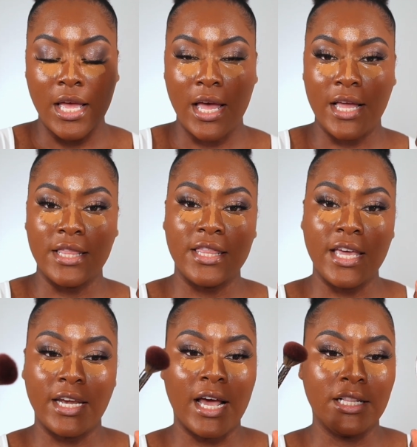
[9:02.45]
And
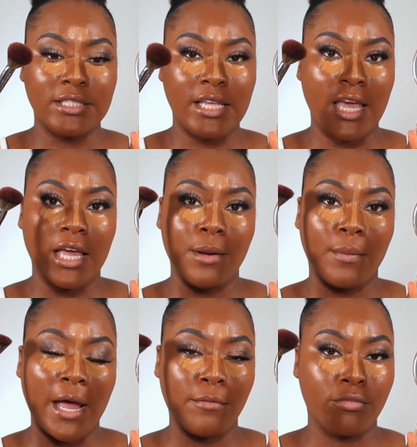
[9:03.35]
then I'll take
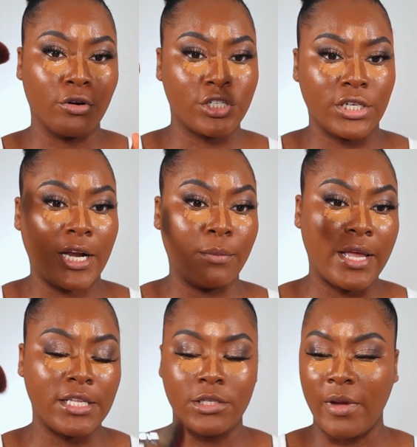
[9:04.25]
my brush and apply
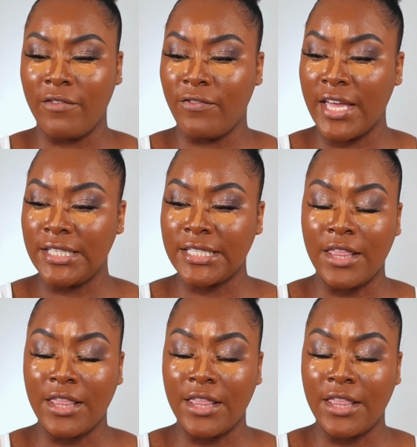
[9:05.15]
it to my face.